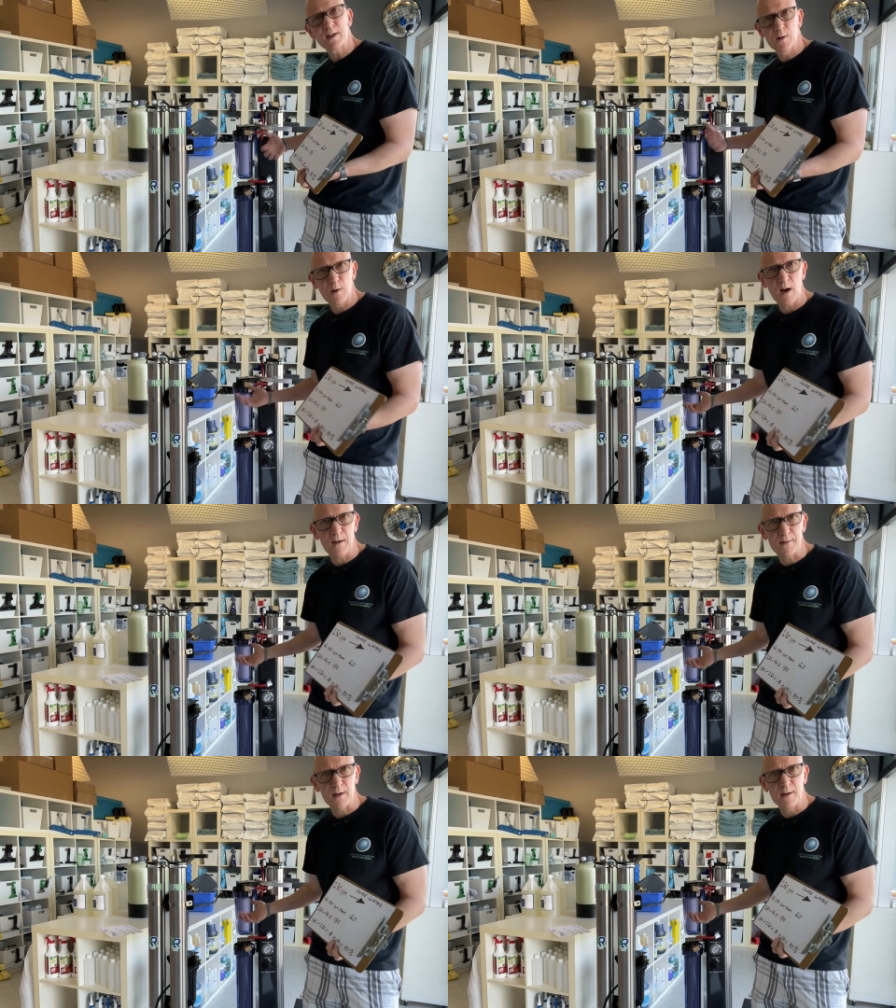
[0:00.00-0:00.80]
too
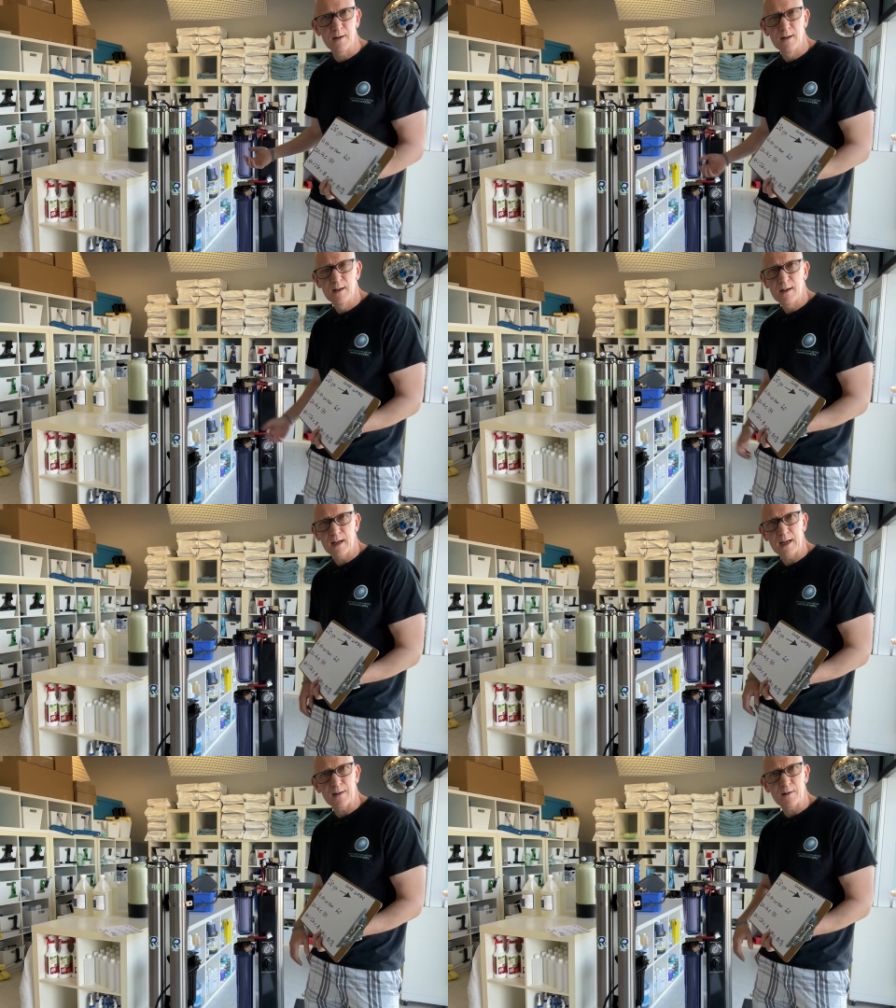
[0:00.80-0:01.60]
often
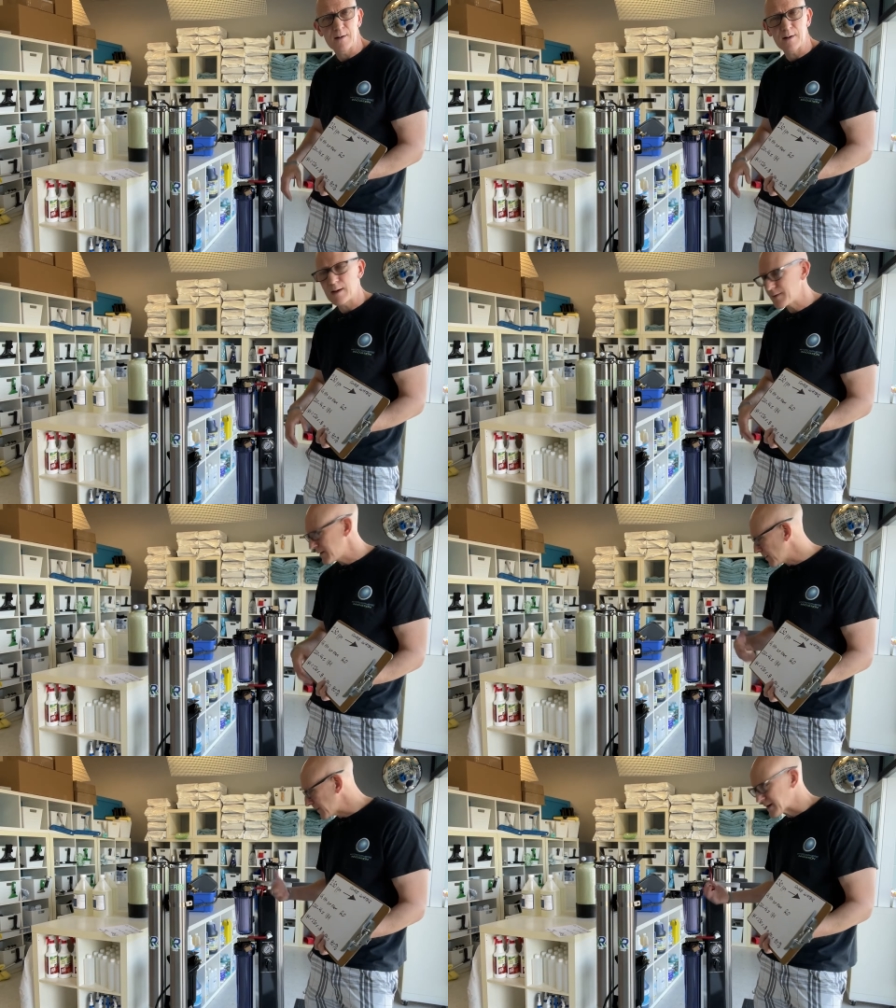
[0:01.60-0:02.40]
either,
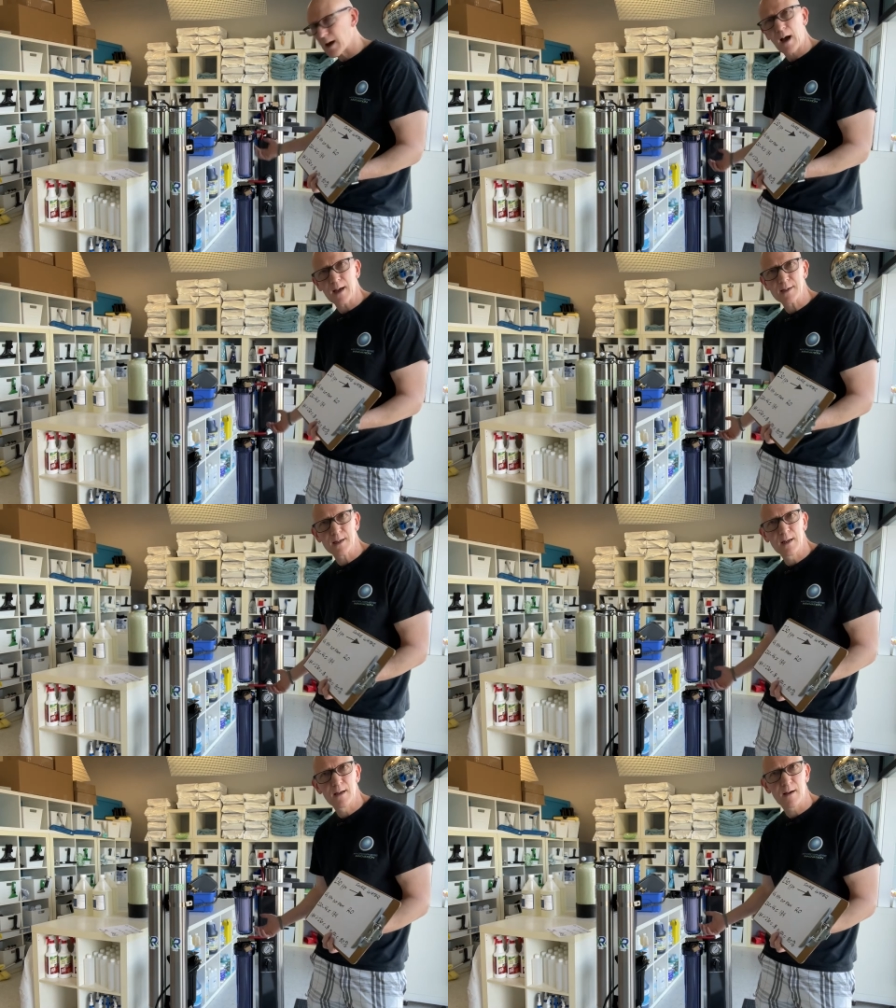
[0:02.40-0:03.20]
you know, the
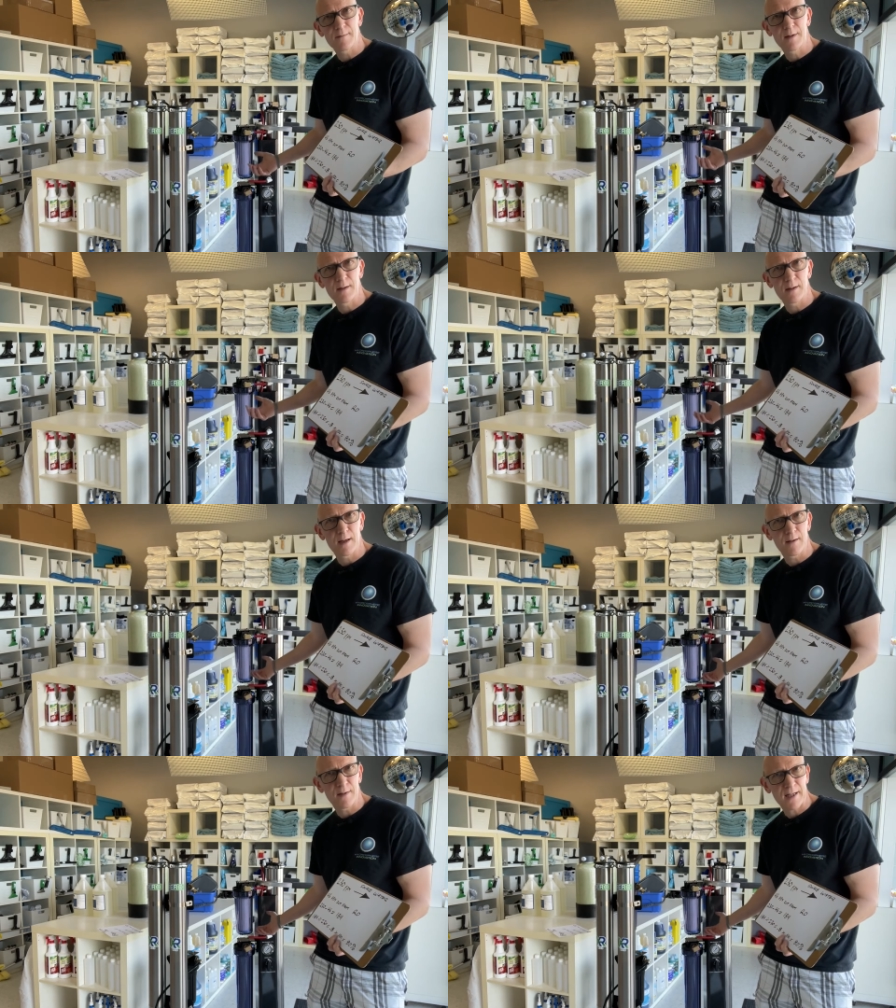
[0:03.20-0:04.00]
cost of
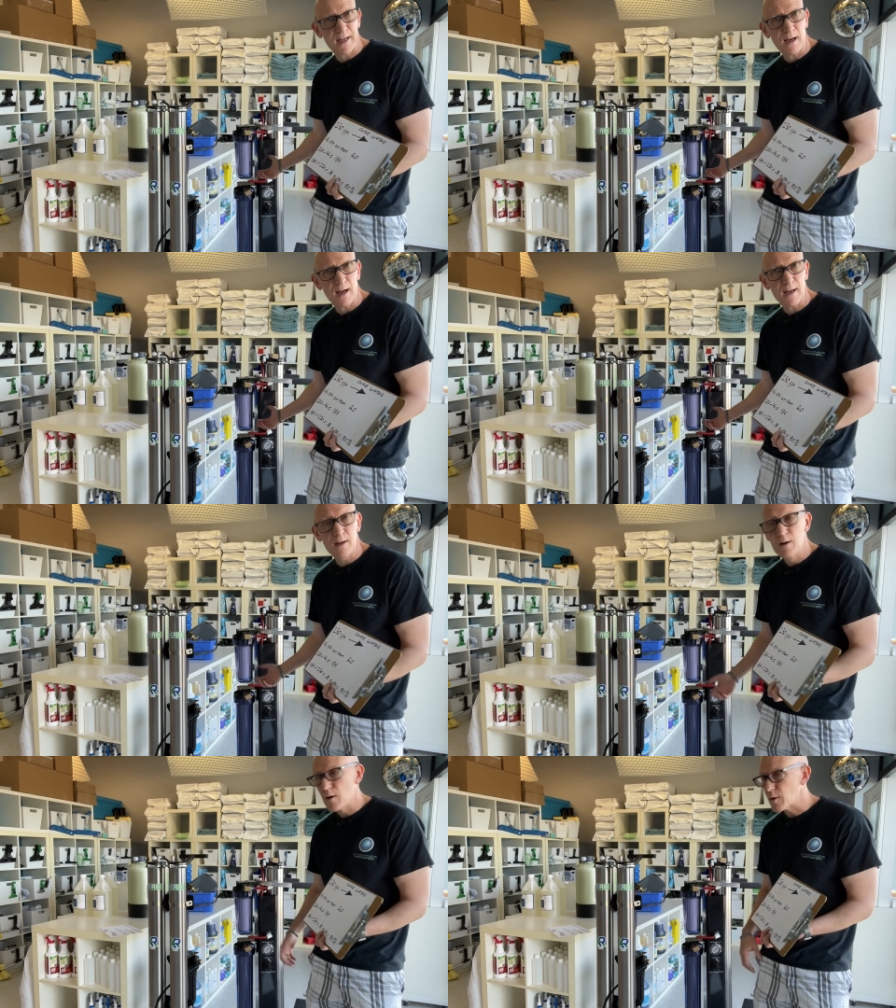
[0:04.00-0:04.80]
uh, the DI
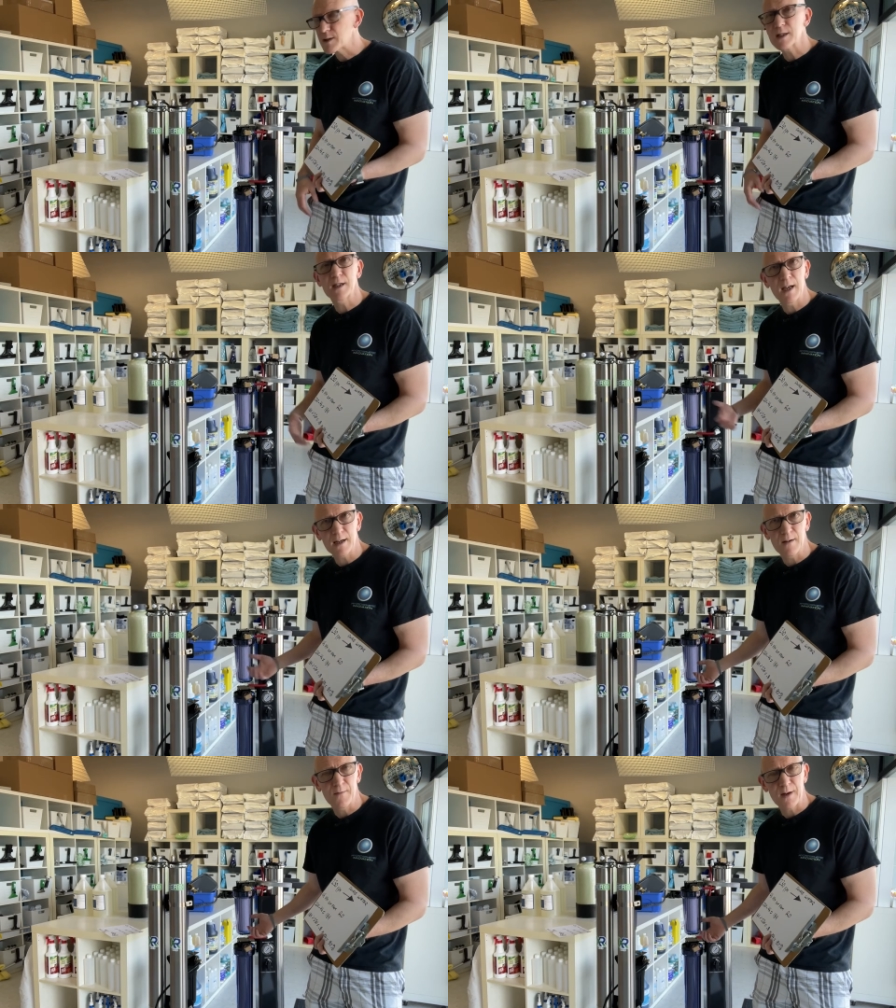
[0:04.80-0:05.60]
or just the
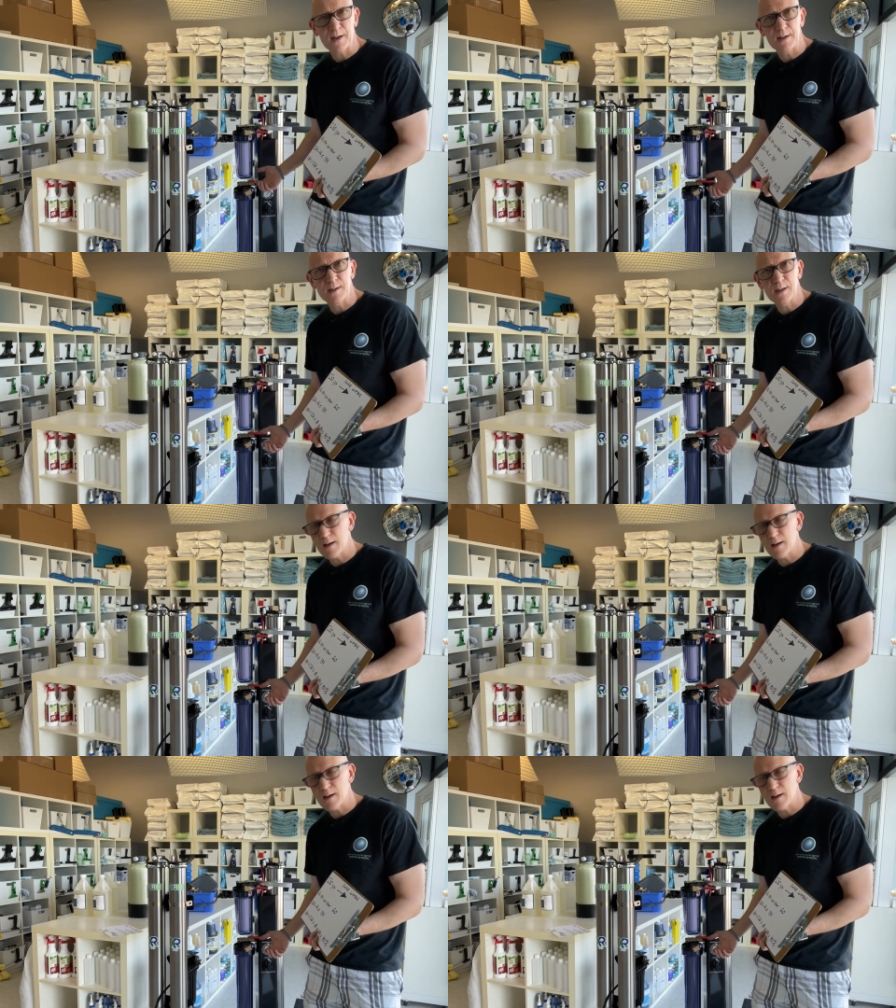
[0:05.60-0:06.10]
inconvenience